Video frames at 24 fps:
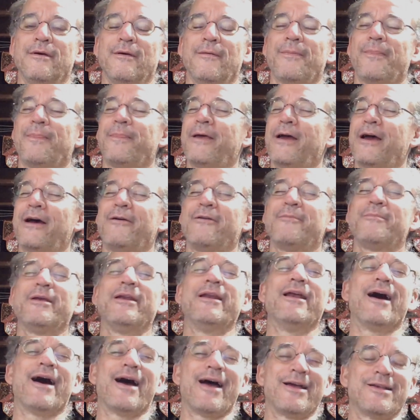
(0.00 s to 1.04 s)
get all of
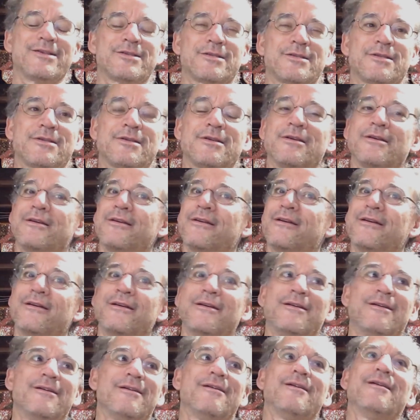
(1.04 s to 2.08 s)
us together for like
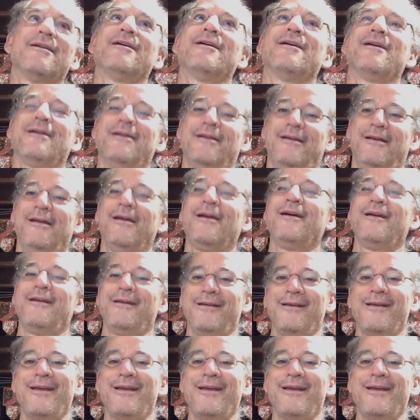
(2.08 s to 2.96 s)
2 days. You know, that